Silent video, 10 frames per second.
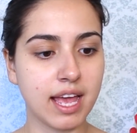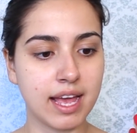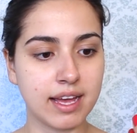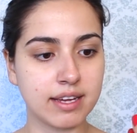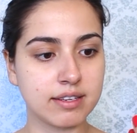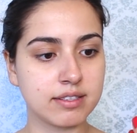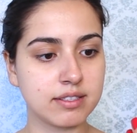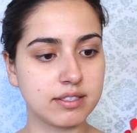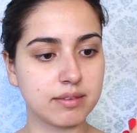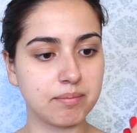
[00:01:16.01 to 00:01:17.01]

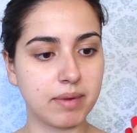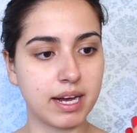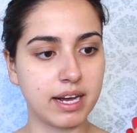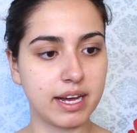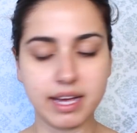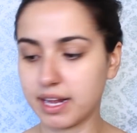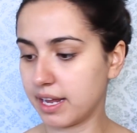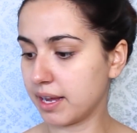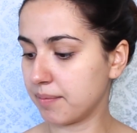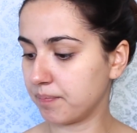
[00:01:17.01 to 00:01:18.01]
and
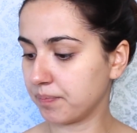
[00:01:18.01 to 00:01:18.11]
my